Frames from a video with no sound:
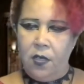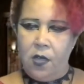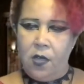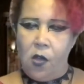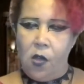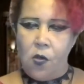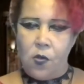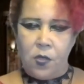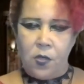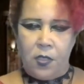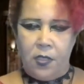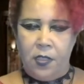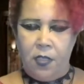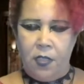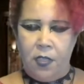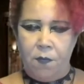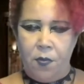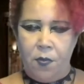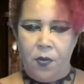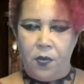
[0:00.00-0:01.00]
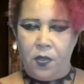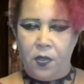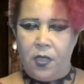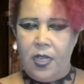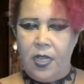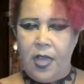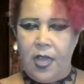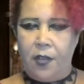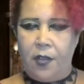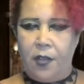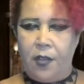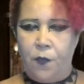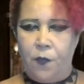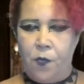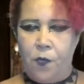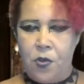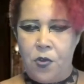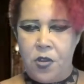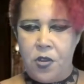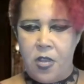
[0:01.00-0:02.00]
Oakland and Berkeley,
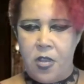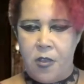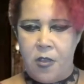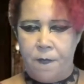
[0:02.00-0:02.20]
California.